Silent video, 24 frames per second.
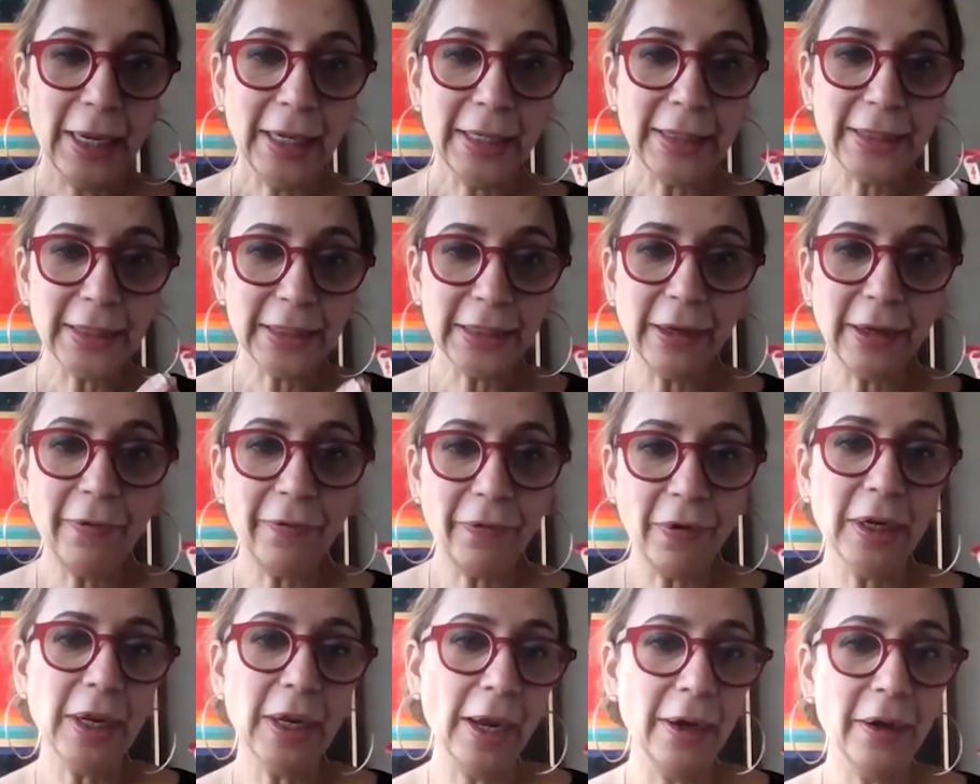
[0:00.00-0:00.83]
It's a
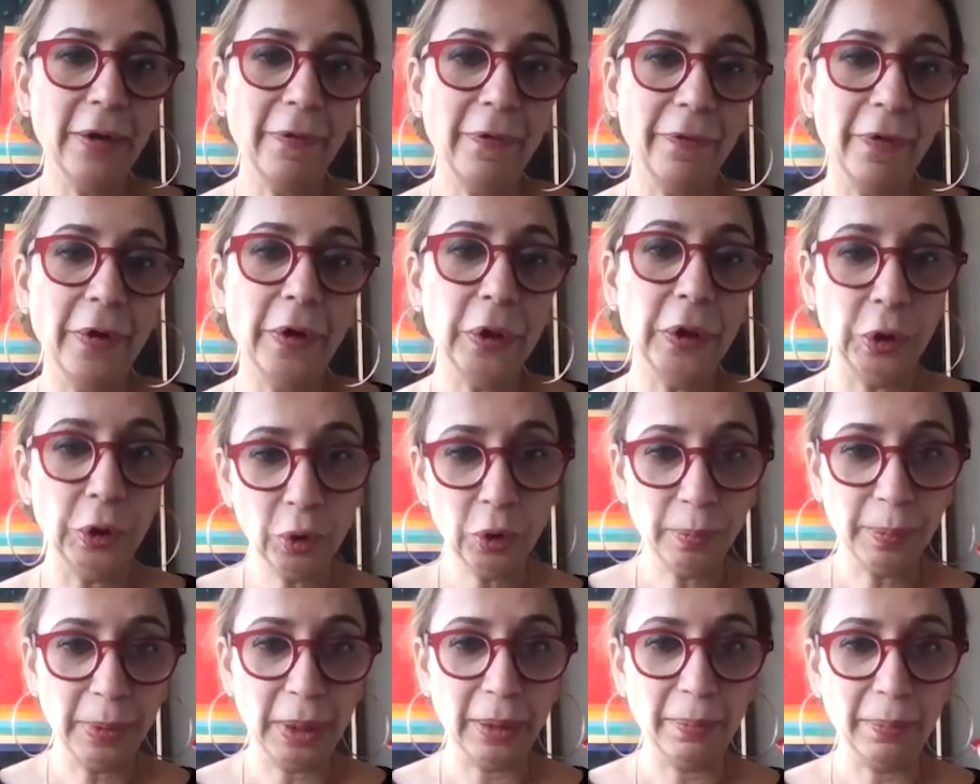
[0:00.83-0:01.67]
different kind of a
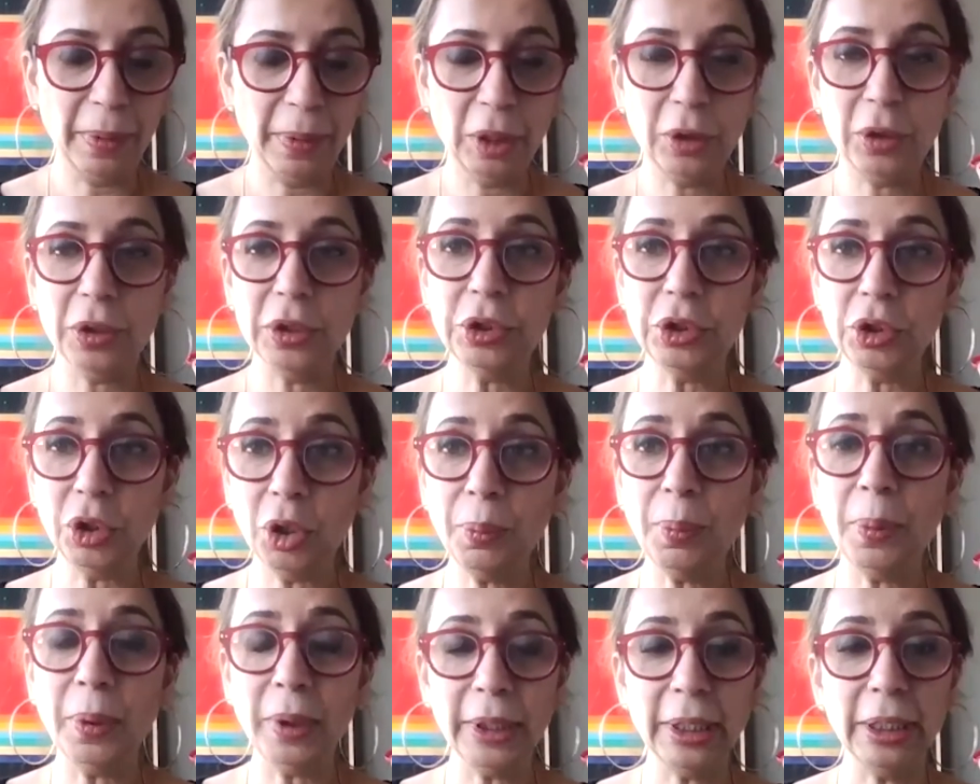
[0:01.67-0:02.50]
human because
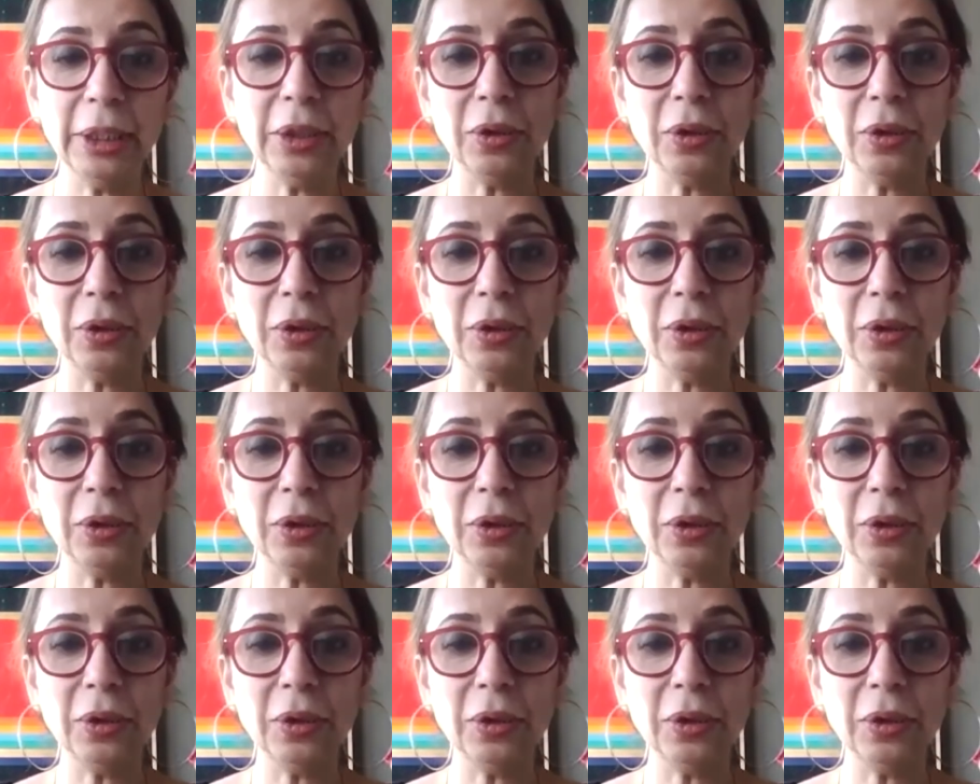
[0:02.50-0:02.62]
you're